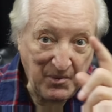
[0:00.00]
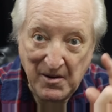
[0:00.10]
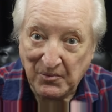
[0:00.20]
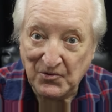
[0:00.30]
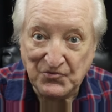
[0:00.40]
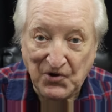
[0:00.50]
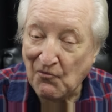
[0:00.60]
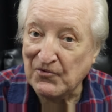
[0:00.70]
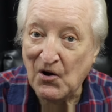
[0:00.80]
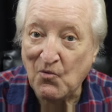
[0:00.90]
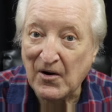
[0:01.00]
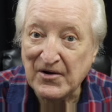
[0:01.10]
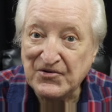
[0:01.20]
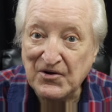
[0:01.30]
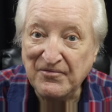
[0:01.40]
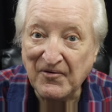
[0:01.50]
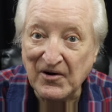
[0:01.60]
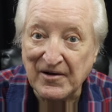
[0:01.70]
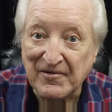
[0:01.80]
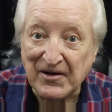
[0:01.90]
people who don't know what I do for
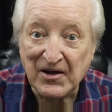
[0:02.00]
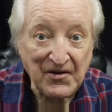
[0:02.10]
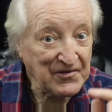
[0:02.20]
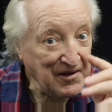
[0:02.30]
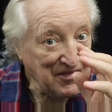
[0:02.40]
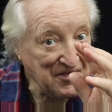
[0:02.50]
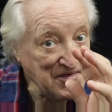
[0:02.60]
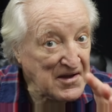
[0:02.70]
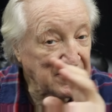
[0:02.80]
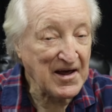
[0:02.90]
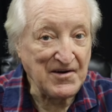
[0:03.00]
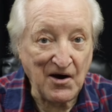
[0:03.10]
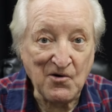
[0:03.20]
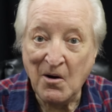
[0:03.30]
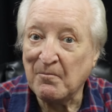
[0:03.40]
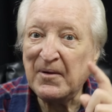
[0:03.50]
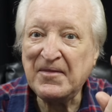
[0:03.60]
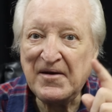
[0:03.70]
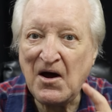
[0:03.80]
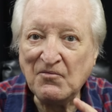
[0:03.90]
a living. They think they know,
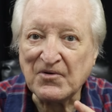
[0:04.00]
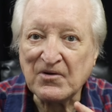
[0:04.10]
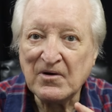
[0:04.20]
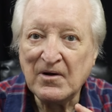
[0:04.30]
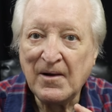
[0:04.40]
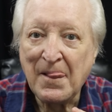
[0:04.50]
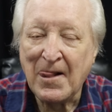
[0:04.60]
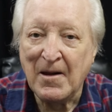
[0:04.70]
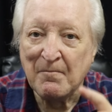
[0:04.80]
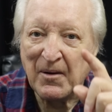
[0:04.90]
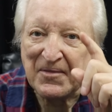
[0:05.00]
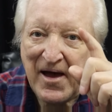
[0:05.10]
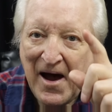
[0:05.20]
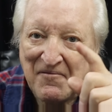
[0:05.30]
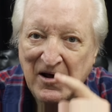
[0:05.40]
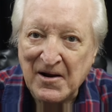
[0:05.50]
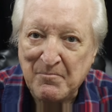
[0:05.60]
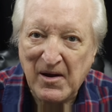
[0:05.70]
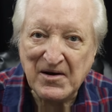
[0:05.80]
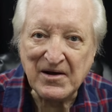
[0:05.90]
but they don't. But they have an
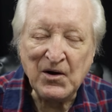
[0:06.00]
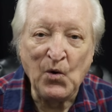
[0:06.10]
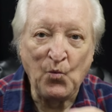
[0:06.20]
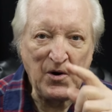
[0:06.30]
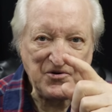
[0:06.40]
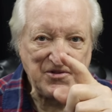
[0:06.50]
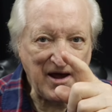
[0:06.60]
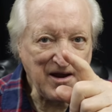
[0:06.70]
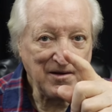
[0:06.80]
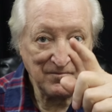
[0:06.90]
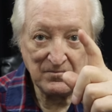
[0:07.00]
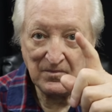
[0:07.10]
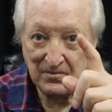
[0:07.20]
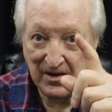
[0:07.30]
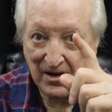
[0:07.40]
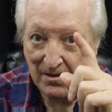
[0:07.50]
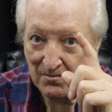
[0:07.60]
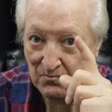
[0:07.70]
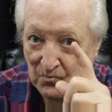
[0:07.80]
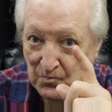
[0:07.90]
opinion which they,
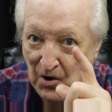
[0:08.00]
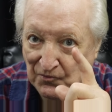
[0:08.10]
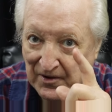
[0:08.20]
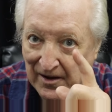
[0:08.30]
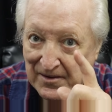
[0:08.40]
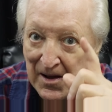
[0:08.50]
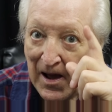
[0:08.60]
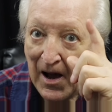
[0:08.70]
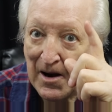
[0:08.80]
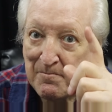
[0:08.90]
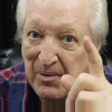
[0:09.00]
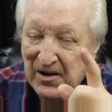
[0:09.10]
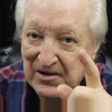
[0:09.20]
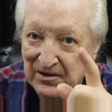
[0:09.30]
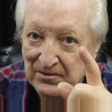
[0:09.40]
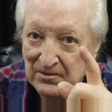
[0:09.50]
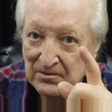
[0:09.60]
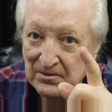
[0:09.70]
note that, an opinion.